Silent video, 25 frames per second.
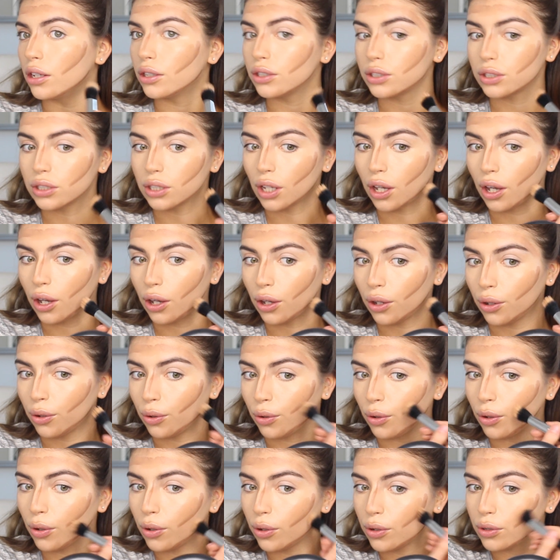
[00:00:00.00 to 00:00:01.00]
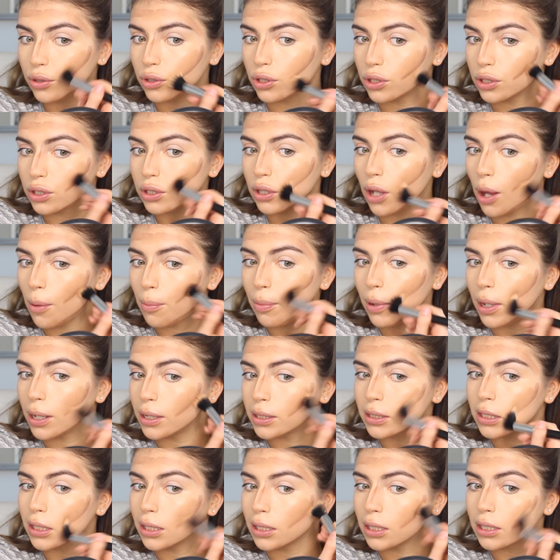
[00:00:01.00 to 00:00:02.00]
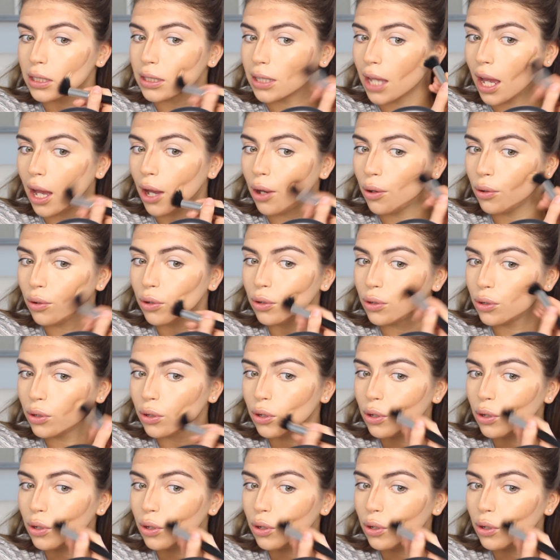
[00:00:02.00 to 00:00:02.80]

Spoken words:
So to start blending this out.